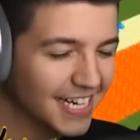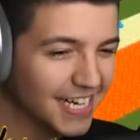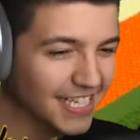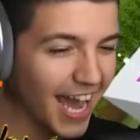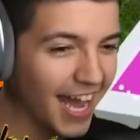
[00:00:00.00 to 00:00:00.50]
I
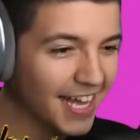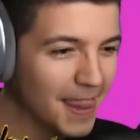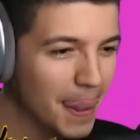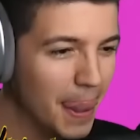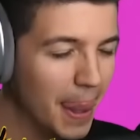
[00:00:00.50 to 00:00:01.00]
took Sam's yeah.
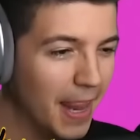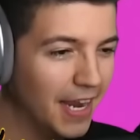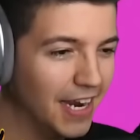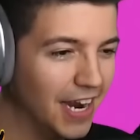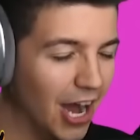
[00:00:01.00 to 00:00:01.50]
attention
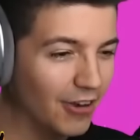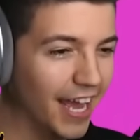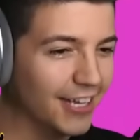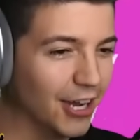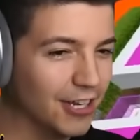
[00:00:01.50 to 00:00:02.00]
away. No.
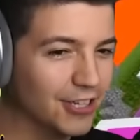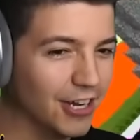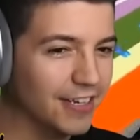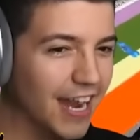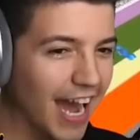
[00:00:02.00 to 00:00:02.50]
Okay, good,
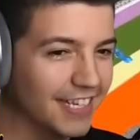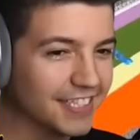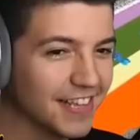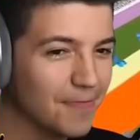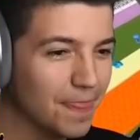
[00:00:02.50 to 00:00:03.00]
good,
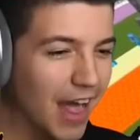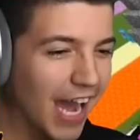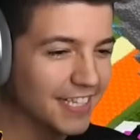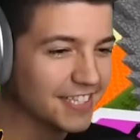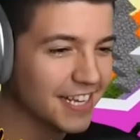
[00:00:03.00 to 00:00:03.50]
nice, no.
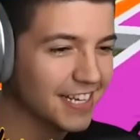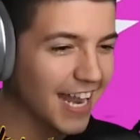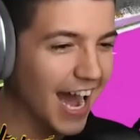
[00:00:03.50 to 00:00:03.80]
nice, no.